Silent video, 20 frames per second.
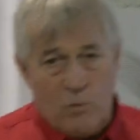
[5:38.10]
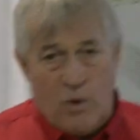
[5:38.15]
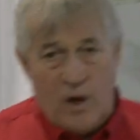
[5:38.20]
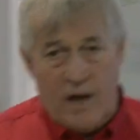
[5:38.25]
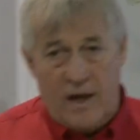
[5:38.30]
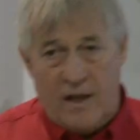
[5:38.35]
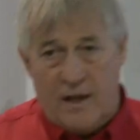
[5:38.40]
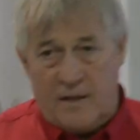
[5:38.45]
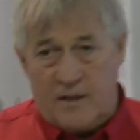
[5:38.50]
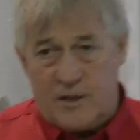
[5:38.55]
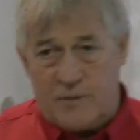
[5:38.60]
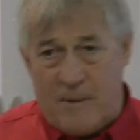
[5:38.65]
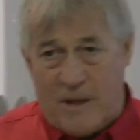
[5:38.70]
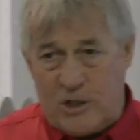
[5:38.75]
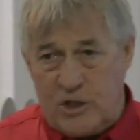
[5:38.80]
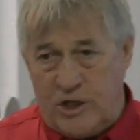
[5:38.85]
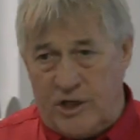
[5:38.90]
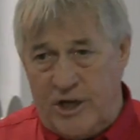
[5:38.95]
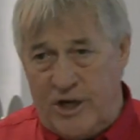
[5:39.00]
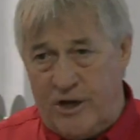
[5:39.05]
one, and
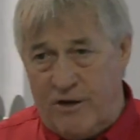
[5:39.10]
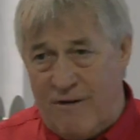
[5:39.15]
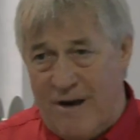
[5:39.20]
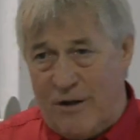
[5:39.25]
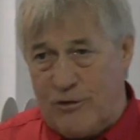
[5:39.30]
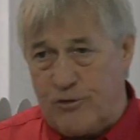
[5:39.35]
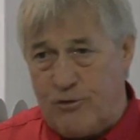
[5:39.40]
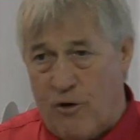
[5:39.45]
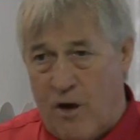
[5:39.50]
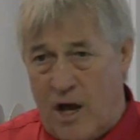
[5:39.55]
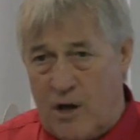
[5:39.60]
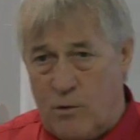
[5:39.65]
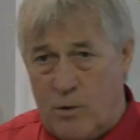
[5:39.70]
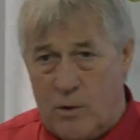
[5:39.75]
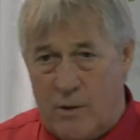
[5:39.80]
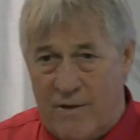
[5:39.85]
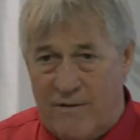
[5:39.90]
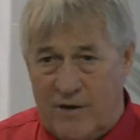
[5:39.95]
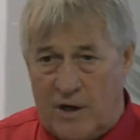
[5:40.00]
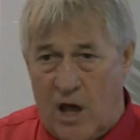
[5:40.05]
especially here around Toronto where
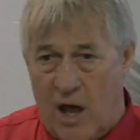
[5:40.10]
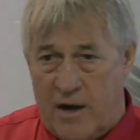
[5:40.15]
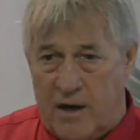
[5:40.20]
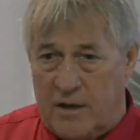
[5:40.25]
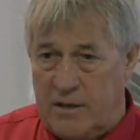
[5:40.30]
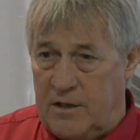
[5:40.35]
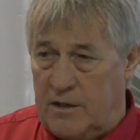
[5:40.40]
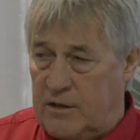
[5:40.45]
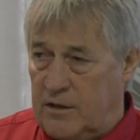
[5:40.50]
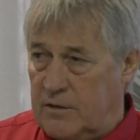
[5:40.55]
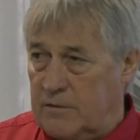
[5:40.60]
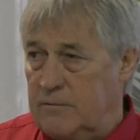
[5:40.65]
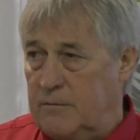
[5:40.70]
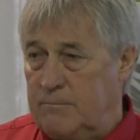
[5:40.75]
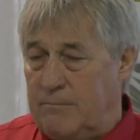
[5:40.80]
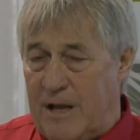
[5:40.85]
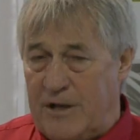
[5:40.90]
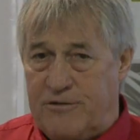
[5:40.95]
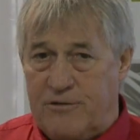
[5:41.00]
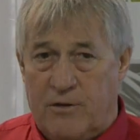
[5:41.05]
we have a lot of, or
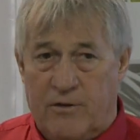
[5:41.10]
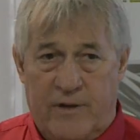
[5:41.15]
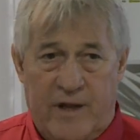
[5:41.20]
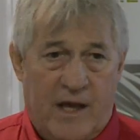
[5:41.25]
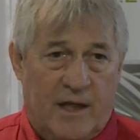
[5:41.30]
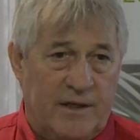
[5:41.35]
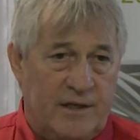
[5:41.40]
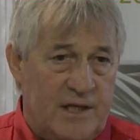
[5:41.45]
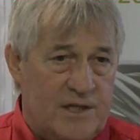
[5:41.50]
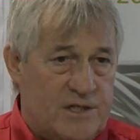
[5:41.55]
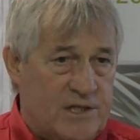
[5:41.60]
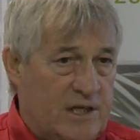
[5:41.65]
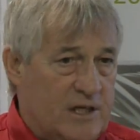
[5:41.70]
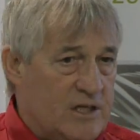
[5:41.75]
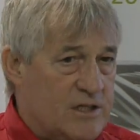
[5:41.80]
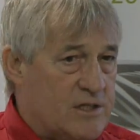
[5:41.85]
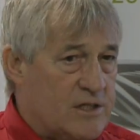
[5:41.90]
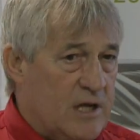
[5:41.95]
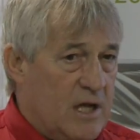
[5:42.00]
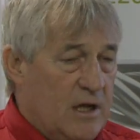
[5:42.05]
Metro, the
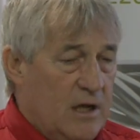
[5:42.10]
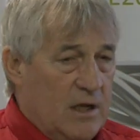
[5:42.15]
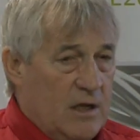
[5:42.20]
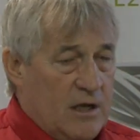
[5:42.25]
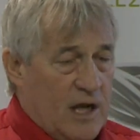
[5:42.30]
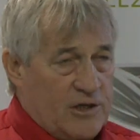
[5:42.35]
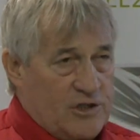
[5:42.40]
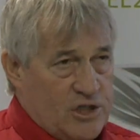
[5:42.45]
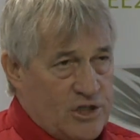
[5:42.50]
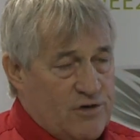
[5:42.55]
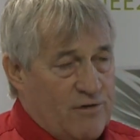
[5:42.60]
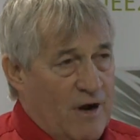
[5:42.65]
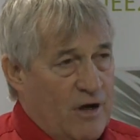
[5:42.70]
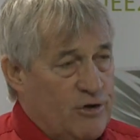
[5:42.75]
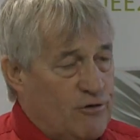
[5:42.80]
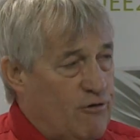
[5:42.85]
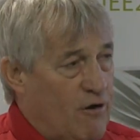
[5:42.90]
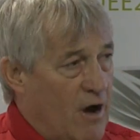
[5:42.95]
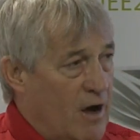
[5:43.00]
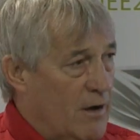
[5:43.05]
LDCs, not just around
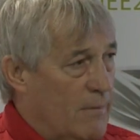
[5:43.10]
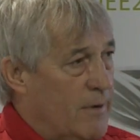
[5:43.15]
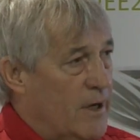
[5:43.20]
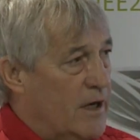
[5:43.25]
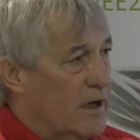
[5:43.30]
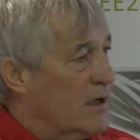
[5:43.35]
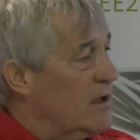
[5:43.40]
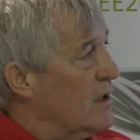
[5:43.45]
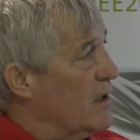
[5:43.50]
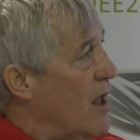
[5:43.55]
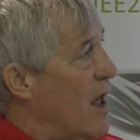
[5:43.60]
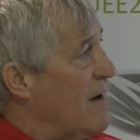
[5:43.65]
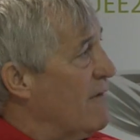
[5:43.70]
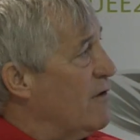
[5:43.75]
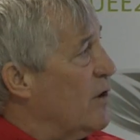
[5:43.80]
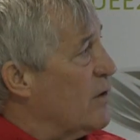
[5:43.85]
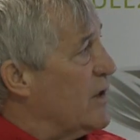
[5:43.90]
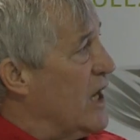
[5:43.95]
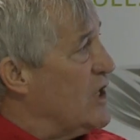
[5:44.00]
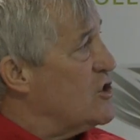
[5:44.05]
Toronto, but a lot of
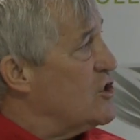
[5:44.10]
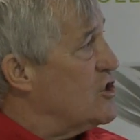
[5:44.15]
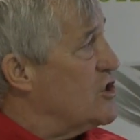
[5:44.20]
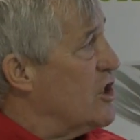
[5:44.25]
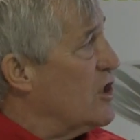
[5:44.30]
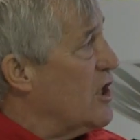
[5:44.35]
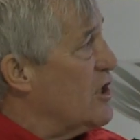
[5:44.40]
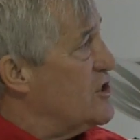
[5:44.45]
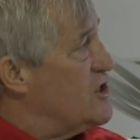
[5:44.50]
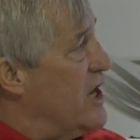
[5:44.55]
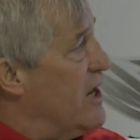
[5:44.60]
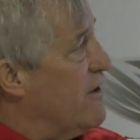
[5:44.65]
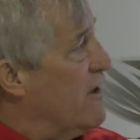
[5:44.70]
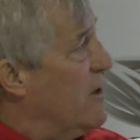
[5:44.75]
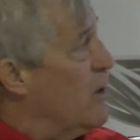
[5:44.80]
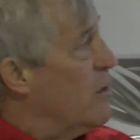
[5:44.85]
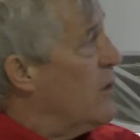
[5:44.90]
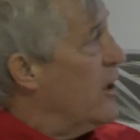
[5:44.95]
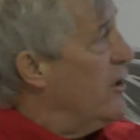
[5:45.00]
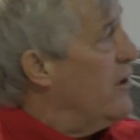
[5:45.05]
locations in
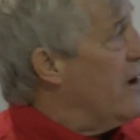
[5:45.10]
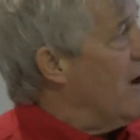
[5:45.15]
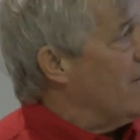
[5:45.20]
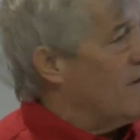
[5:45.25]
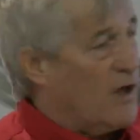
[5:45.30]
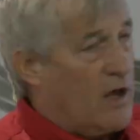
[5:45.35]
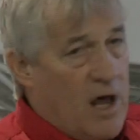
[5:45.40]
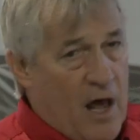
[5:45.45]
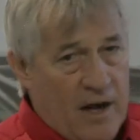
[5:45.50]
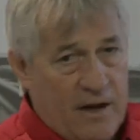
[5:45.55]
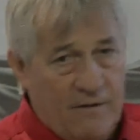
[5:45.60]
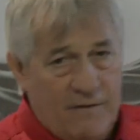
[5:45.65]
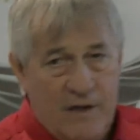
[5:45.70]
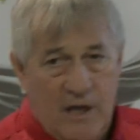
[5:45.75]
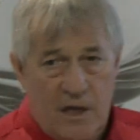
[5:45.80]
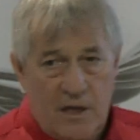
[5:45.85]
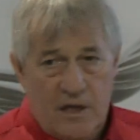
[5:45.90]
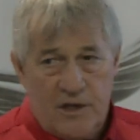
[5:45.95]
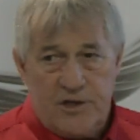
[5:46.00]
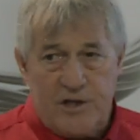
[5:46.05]
Ontario where you have a lot of
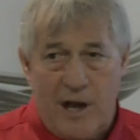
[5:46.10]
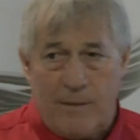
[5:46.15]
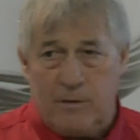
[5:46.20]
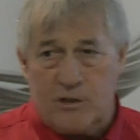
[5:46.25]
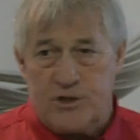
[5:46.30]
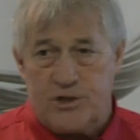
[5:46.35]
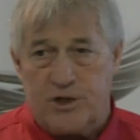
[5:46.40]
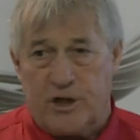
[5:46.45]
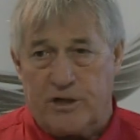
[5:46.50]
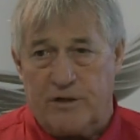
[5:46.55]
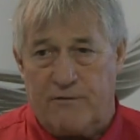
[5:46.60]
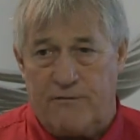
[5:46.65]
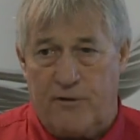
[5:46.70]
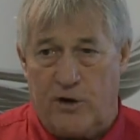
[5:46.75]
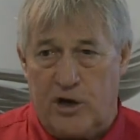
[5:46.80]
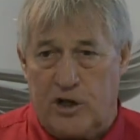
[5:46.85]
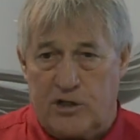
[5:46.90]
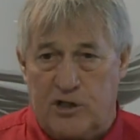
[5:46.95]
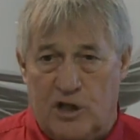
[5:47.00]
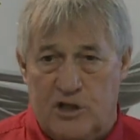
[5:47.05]
double circuit
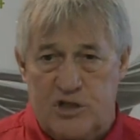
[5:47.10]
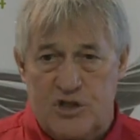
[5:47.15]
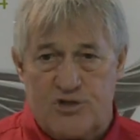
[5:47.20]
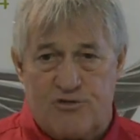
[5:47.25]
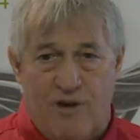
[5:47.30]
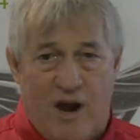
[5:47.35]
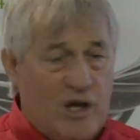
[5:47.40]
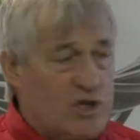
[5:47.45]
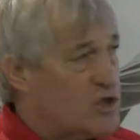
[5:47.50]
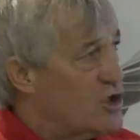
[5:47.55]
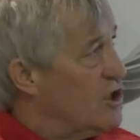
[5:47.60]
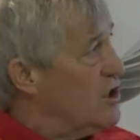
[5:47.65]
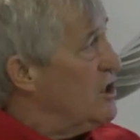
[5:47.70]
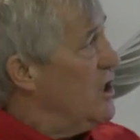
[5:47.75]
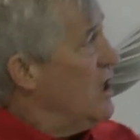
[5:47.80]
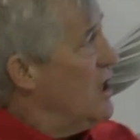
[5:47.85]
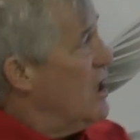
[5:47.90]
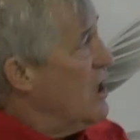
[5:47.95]
vertical construction.